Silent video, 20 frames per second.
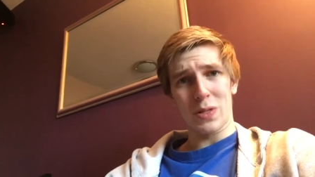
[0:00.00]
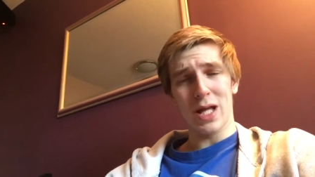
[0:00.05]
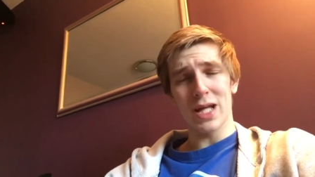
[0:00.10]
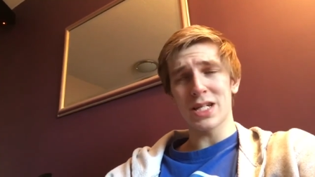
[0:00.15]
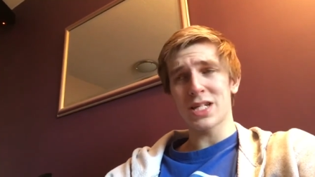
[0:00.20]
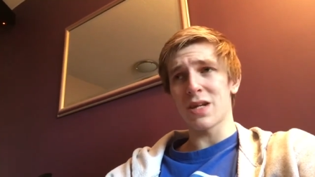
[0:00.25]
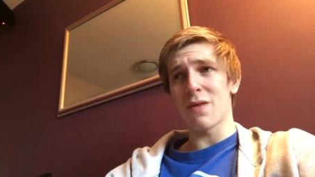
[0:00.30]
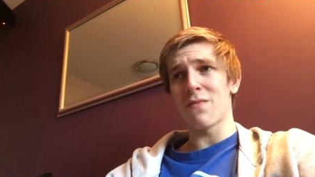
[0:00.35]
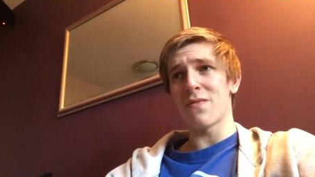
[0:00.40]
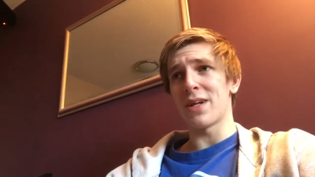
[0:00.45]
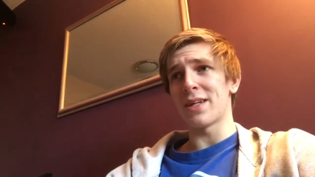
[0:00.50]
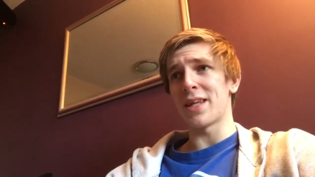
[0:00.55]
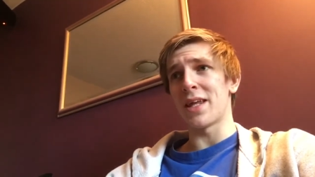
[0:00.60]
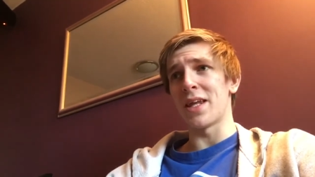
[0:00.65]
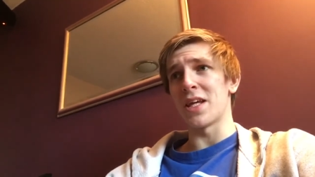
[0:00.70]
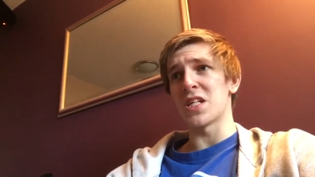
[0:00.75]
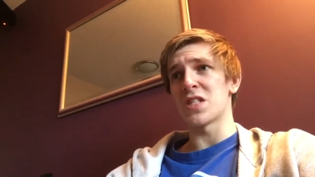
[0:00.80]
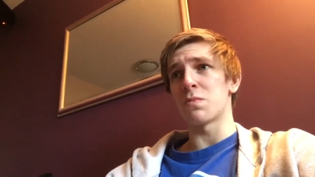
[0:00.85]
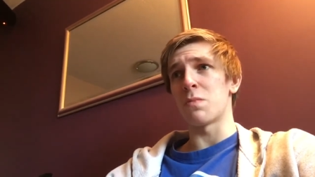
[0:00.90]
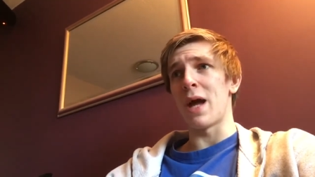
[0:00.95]
That's something I
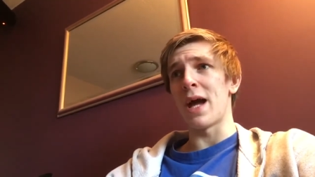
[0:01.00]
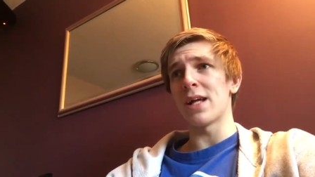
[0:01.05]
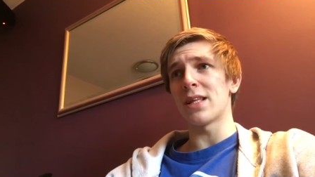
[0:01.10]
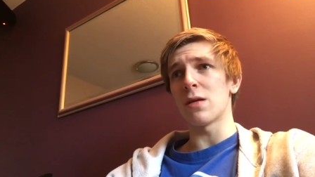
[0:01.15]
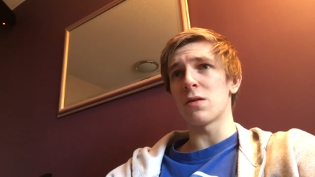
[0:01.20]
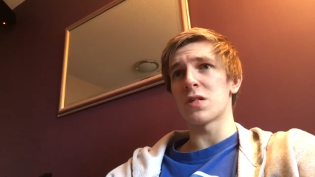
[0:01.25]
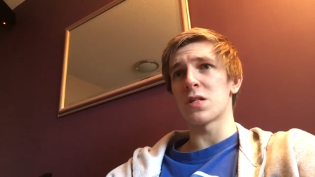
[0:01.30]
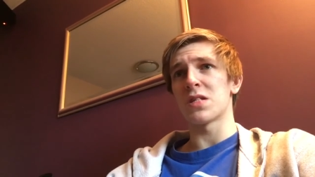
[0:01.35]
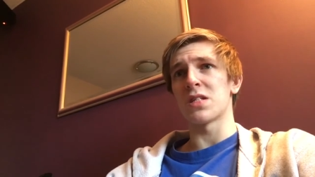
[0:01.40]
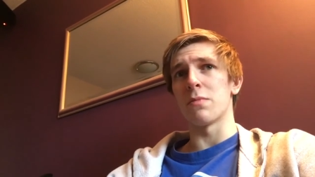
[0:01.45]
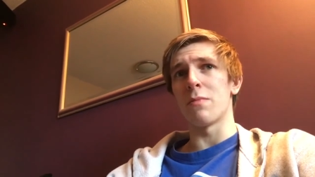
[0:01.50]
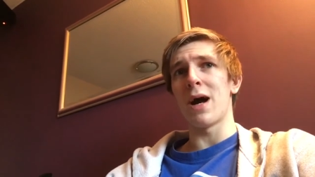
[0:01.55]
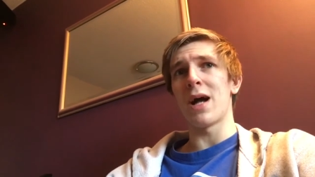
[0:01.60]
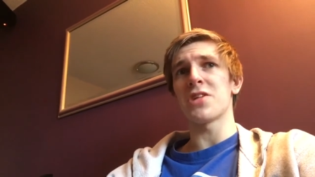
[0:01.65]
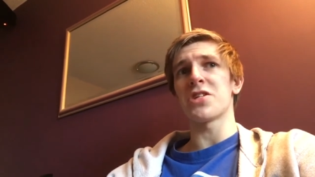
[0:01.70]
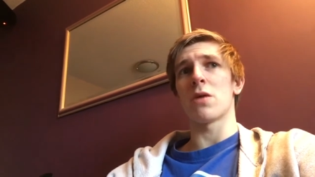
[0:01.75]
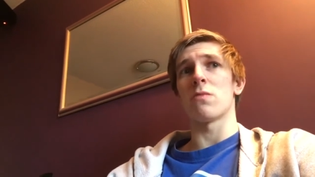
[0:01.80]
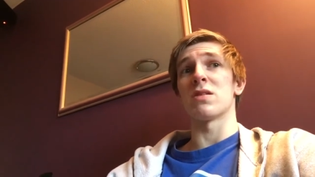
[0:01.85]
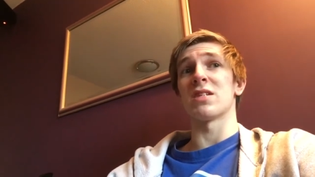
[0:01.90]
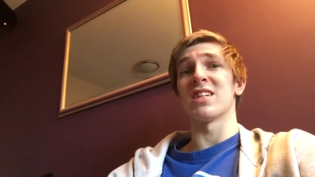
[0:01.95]
didn't expect. This is the
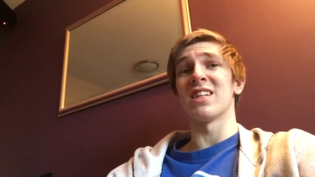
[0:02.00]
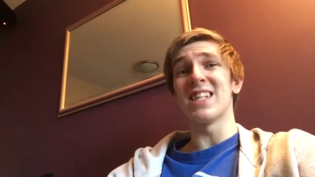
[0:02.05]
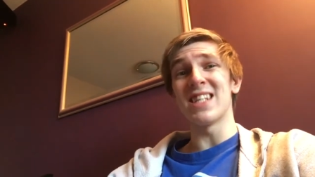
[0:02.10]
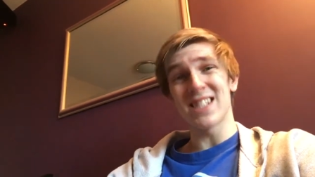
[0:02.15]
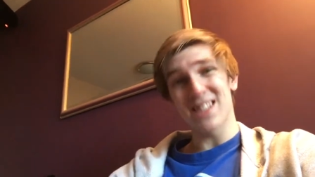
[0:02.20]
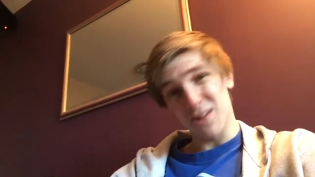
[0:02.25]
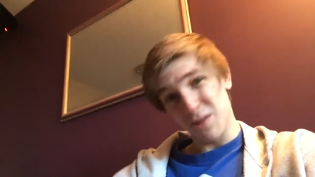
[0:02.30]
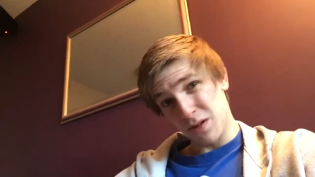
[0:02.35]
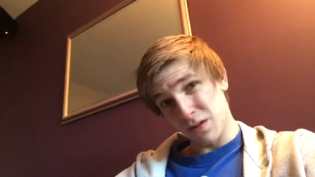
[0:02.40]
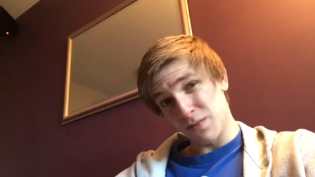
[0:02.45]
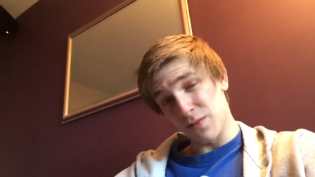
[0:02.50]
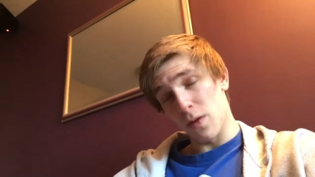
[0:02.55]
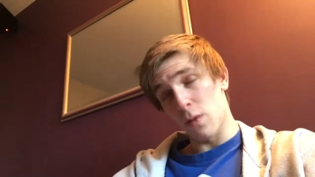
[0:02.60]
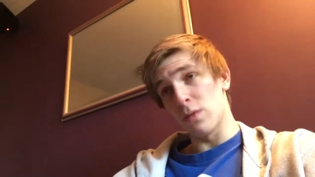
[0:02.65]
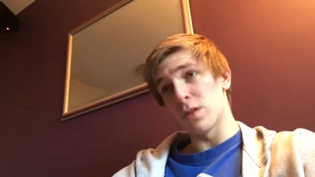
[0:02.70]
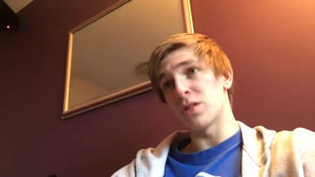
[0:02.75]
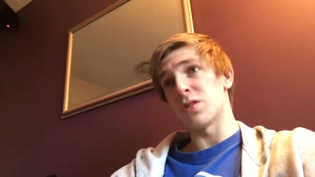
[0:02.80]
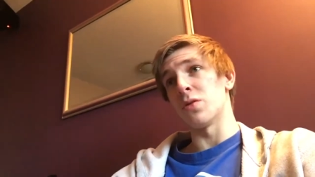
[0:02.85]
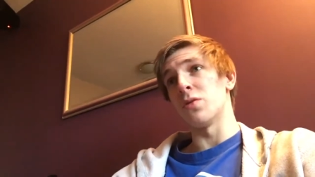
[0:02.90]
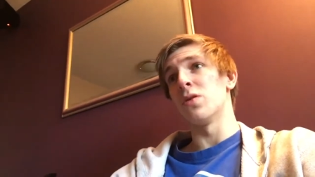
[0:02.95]
match I was least looking
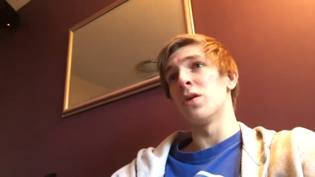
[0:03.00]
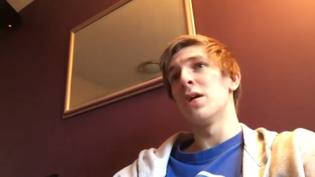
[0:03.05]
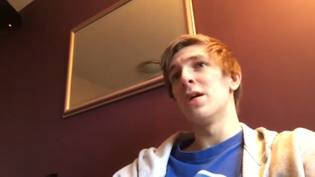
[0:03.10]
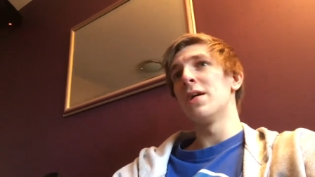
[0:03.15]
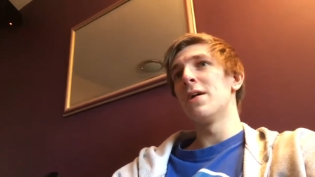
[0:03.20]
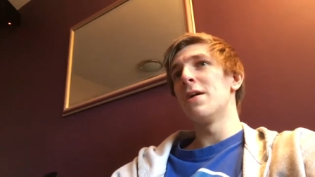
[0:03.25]
forward to.